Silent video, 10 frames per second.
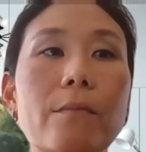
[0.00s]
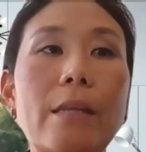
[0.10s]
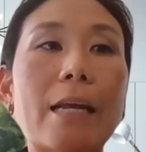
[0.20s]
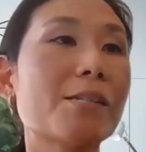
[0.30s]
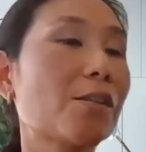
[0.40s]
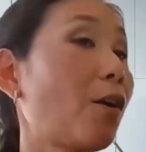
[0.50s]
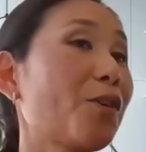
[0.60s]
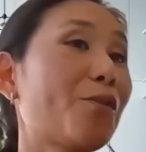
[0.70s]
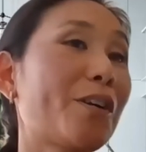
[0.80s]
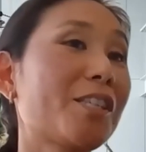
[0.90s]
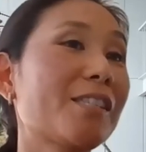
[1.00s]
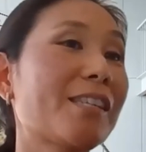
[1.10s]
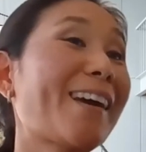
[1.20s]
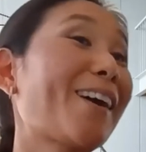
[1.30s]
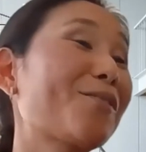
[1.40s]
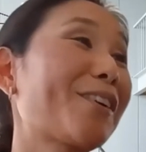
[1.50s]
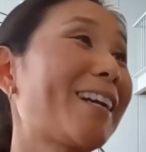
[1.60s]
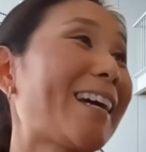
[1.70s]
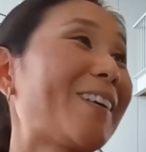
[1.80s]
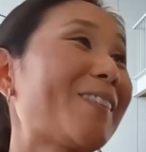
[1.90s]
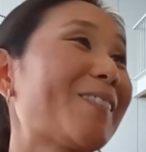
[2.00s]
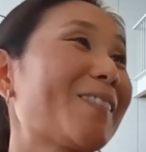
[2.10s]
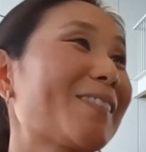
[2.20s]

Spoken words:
That's all the questions I have right now.